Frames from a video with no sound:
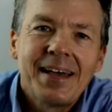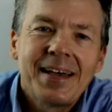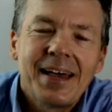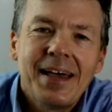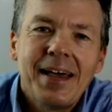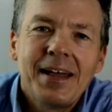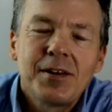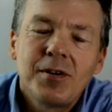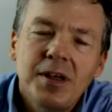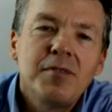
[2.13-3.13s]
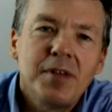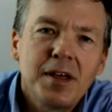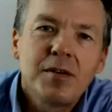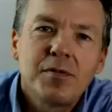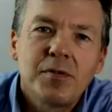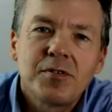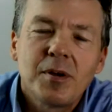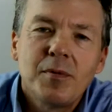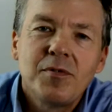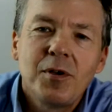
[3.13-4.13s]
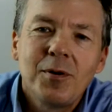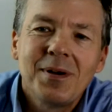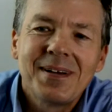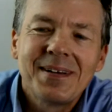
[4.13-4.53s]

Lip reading: And good evening for some of you.